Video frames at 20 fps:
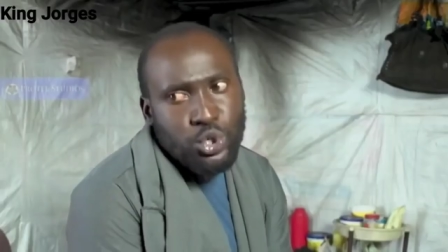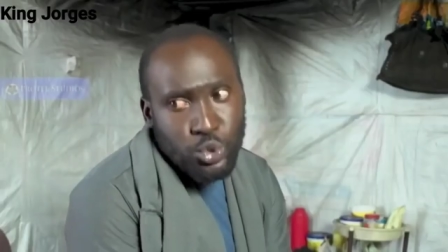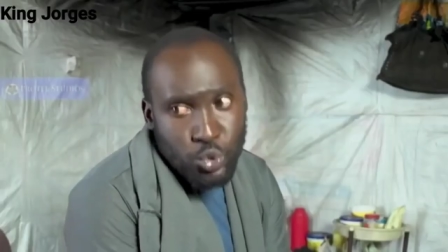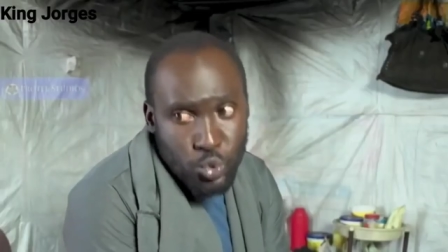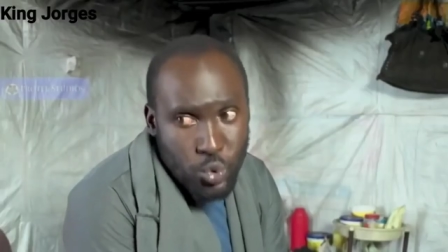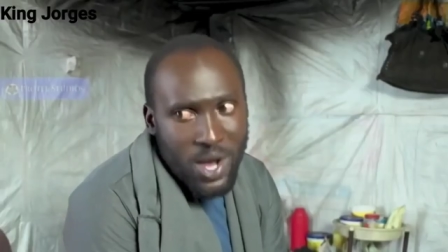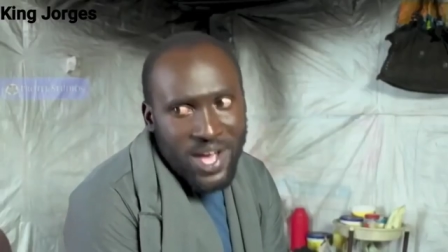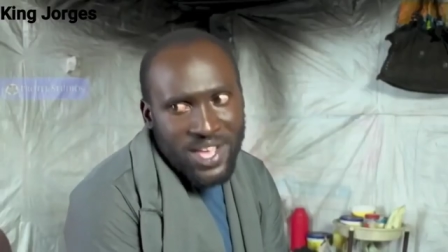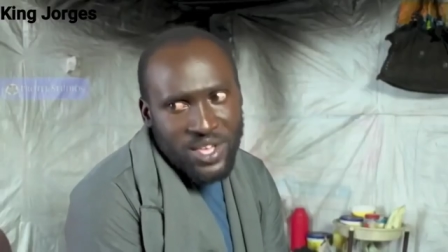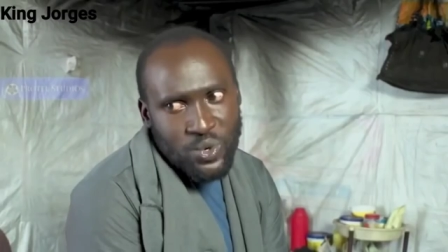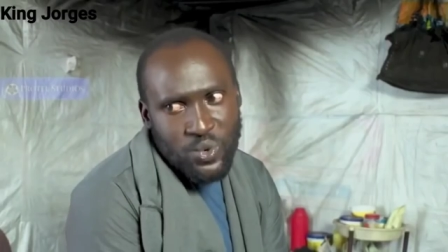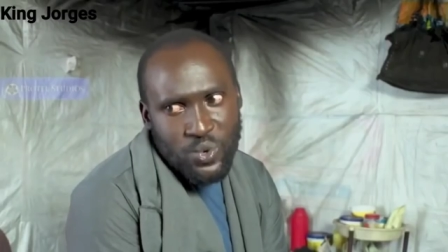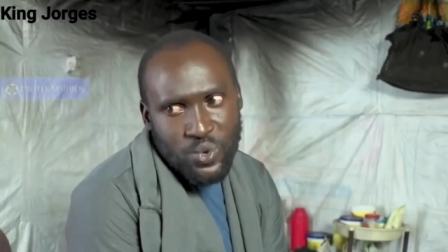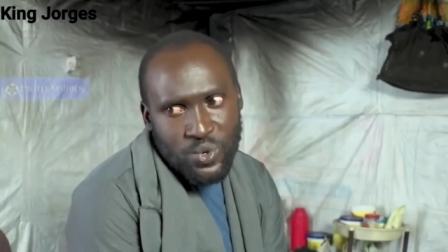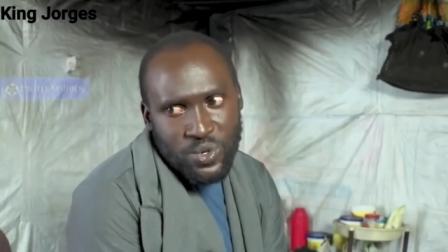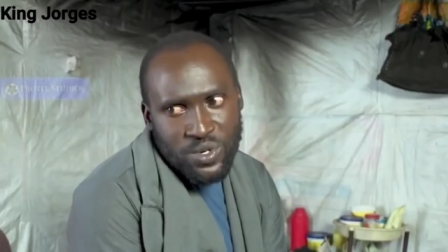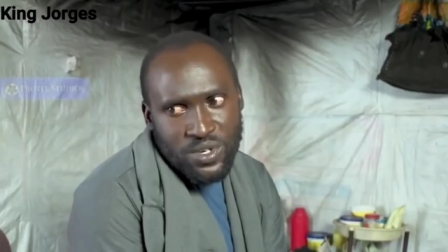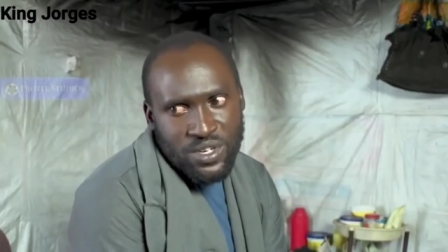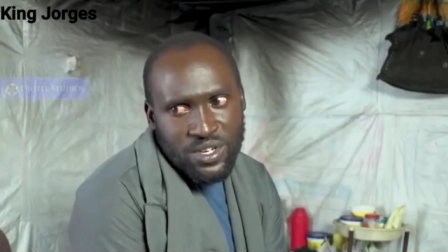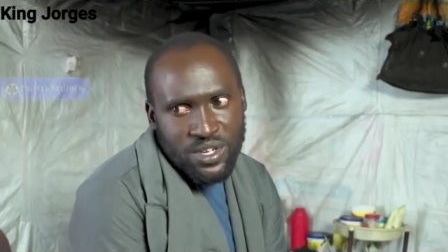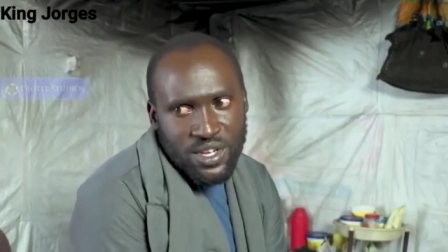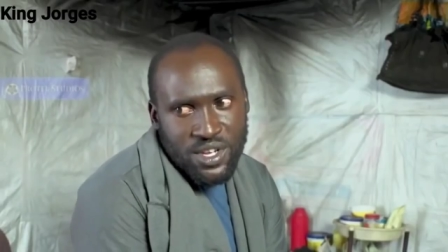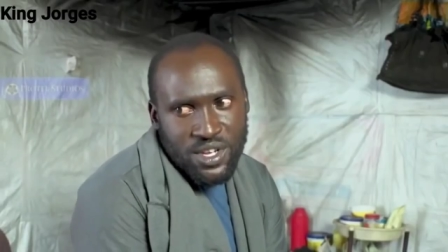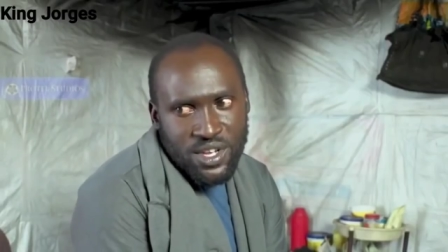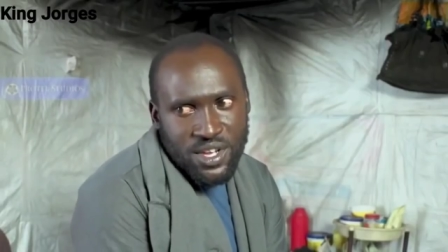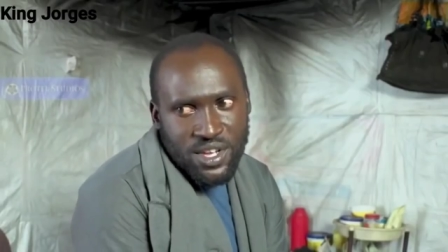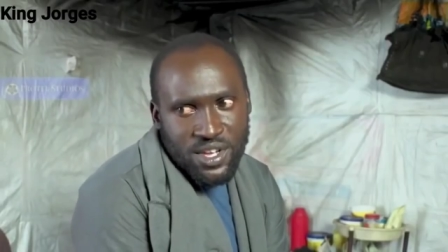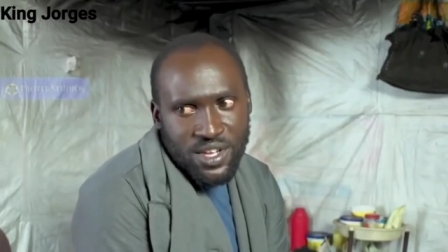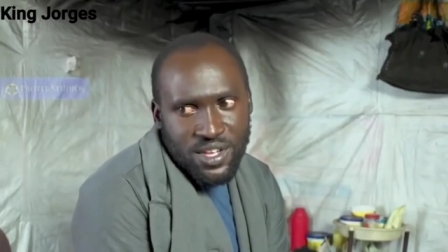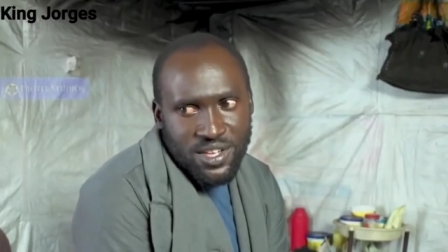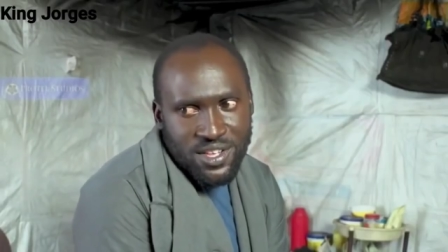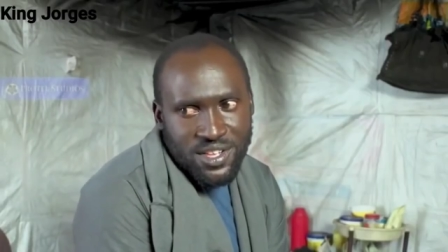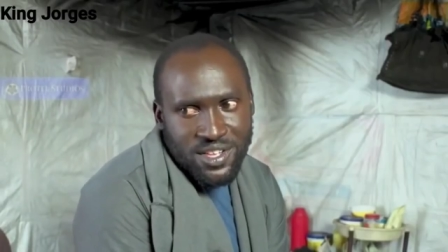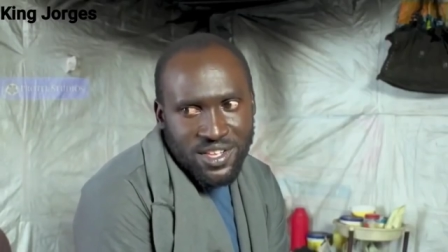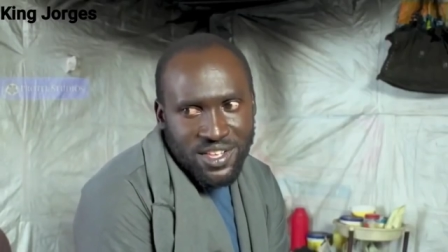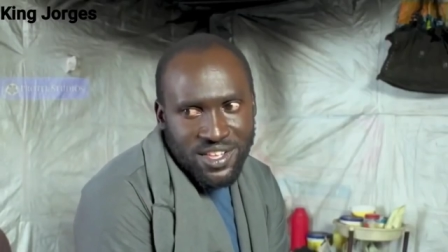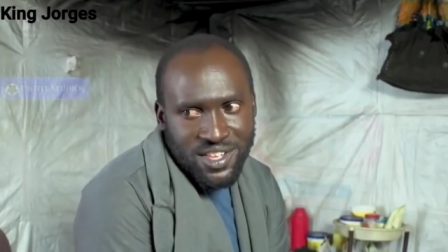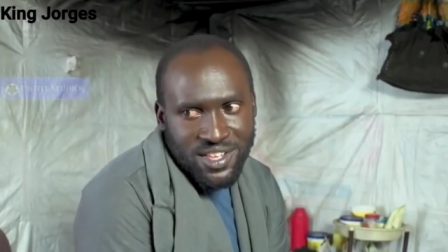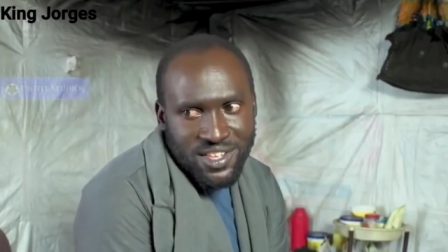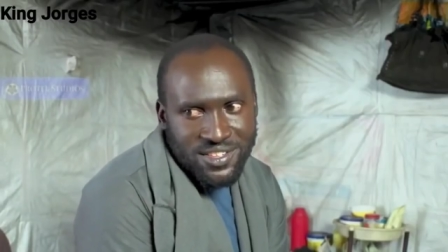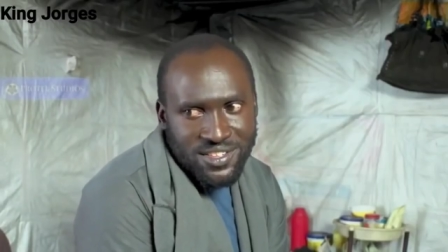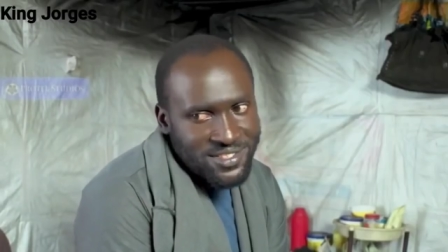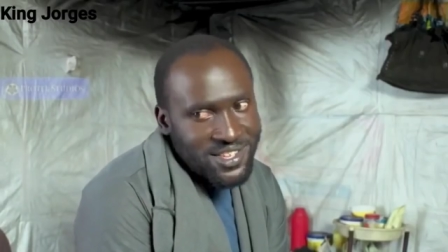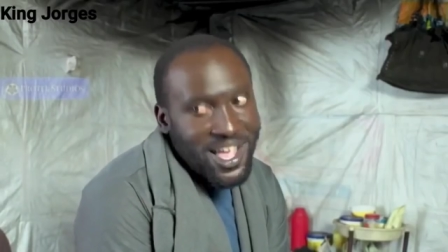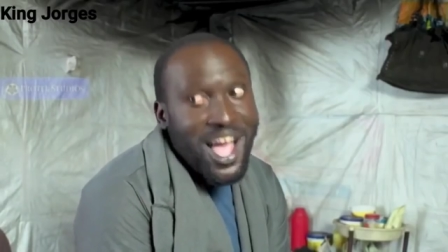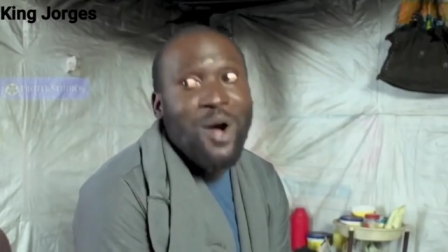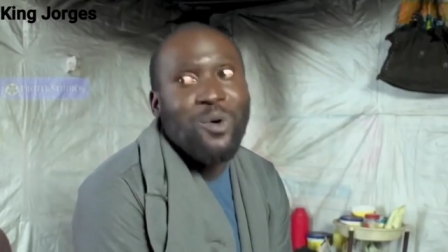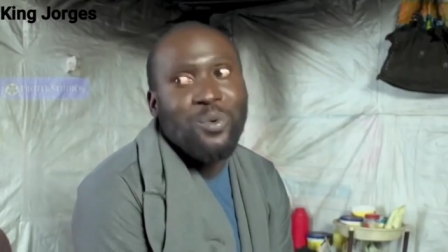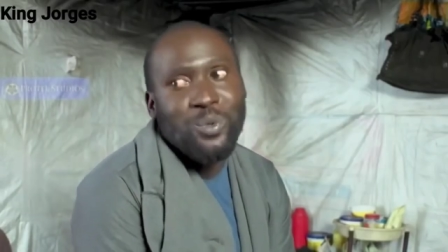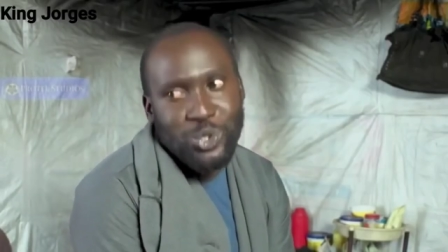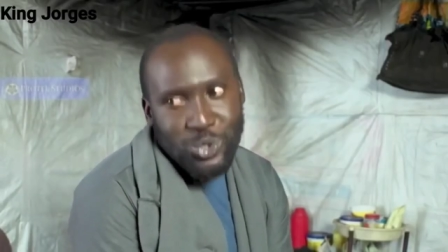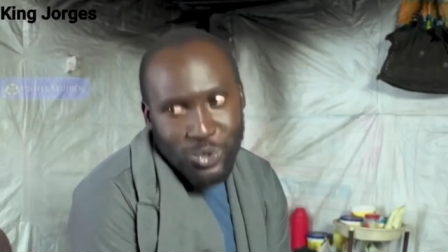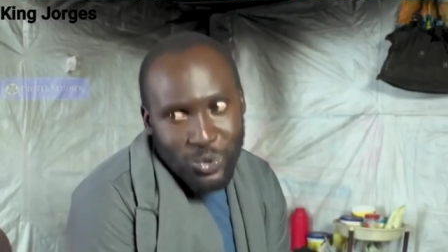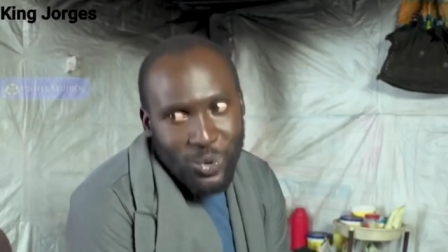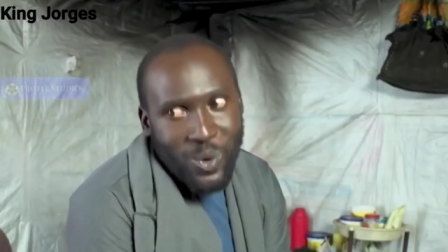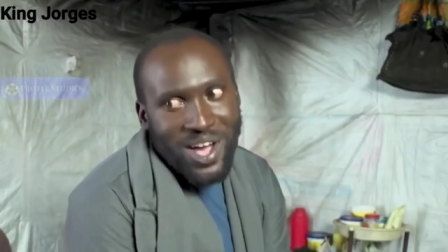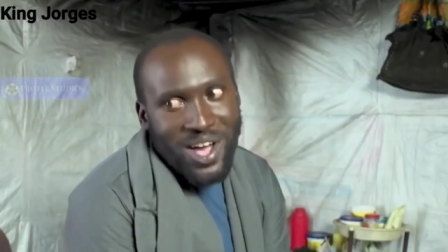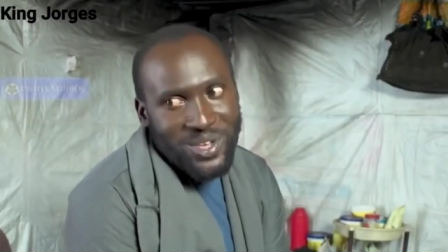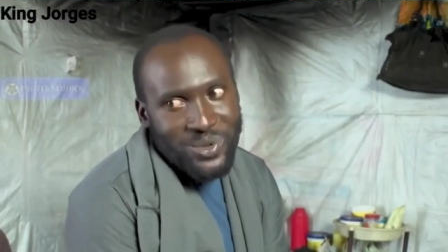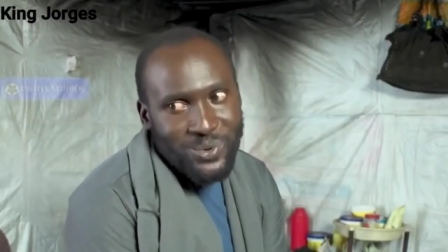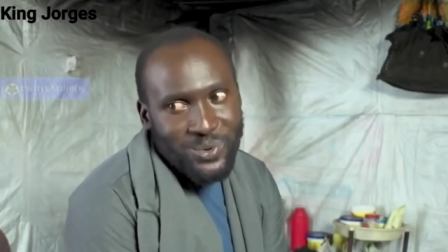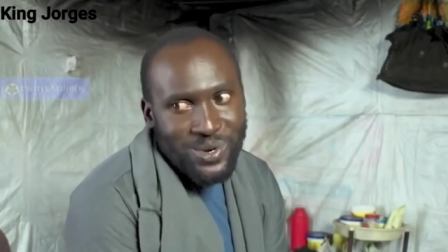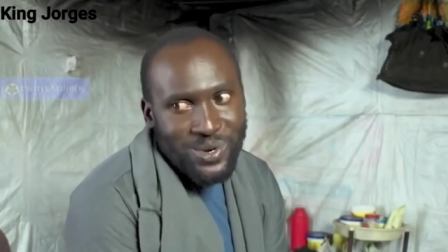How sure are you? Hmm? How sure